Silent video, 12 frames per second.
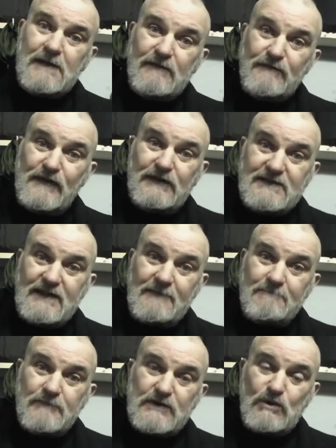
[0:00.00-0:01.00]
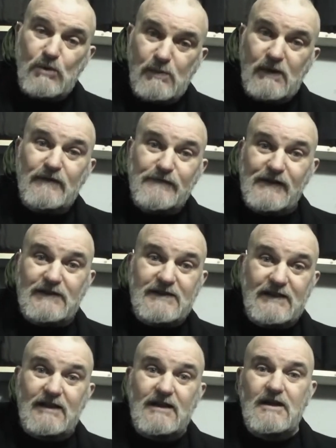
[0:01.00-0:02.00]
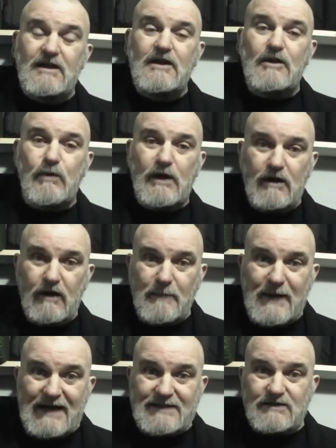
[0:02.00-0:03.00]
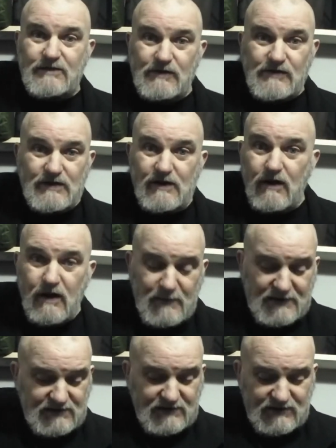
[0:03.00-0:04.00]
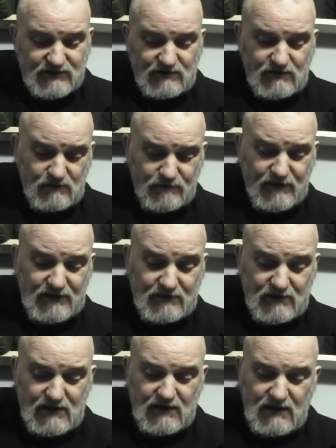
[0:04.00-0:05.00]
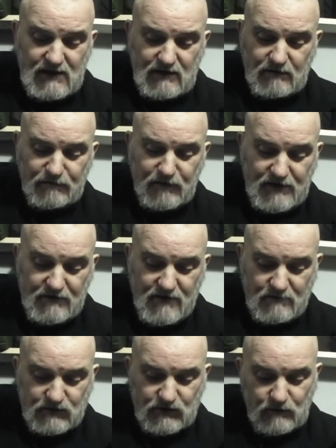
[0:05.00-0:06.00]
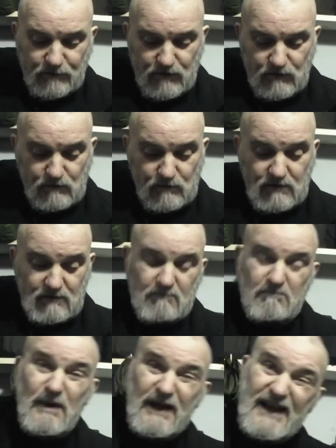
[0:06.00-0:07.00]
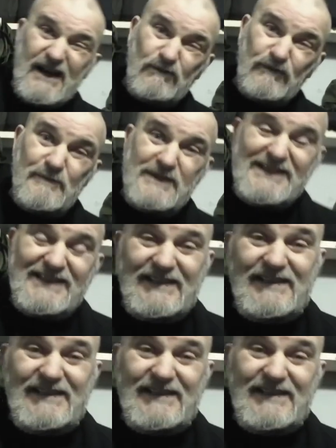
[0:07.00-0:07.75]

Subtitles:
filter, so it will filter quite a lot of particles and a lot of bits of dust that you find flying around. So if you bugging out from a city